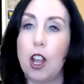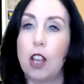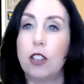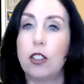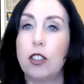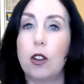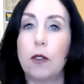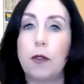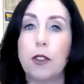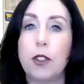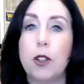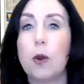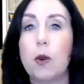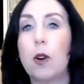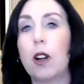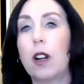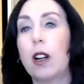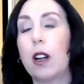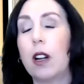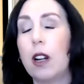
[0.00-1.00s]
So if
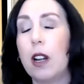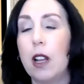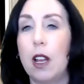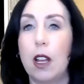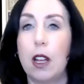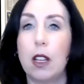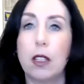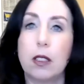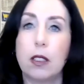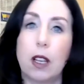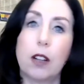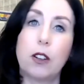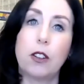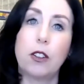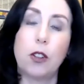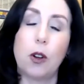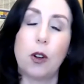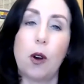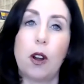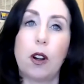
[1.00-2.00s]
your son or
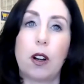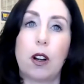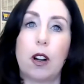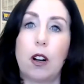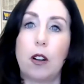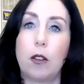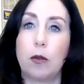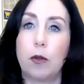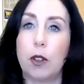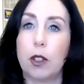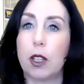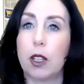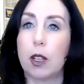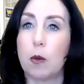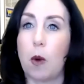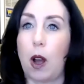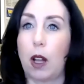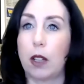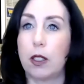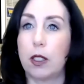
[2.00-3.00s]
daughter really
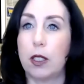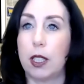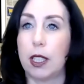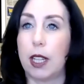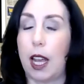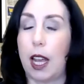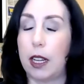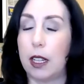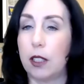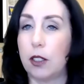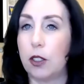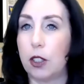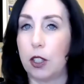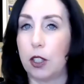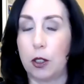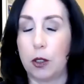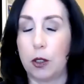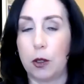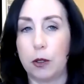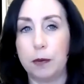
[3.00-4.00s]
wants to get
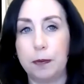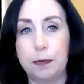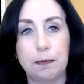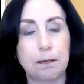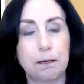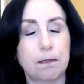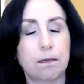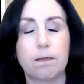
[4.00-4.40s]
into